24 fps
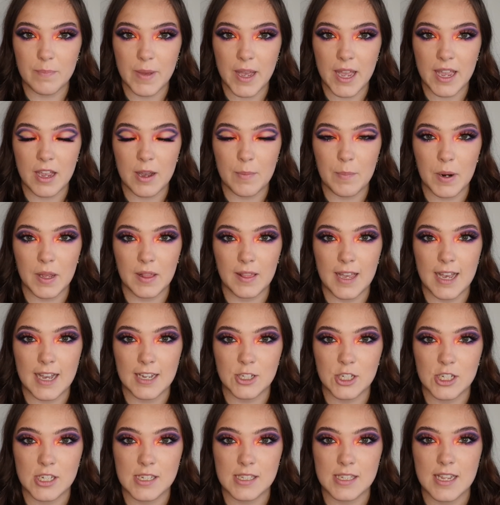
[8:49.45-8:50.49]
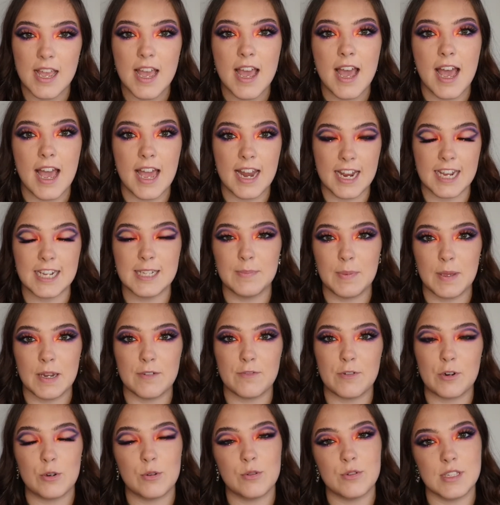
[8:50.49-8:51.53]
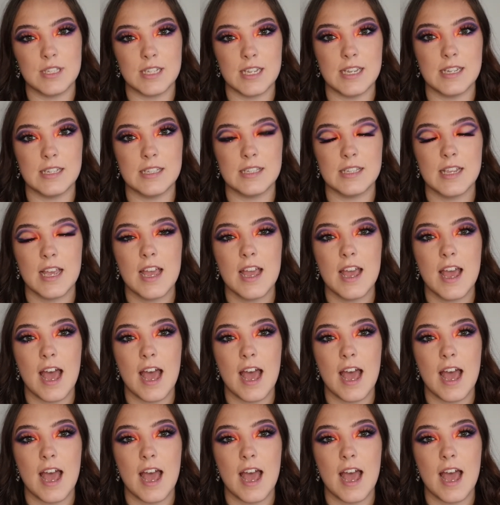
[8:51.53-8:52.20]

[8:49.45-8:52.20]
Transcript: my upper lashes, a nice pair of falsies,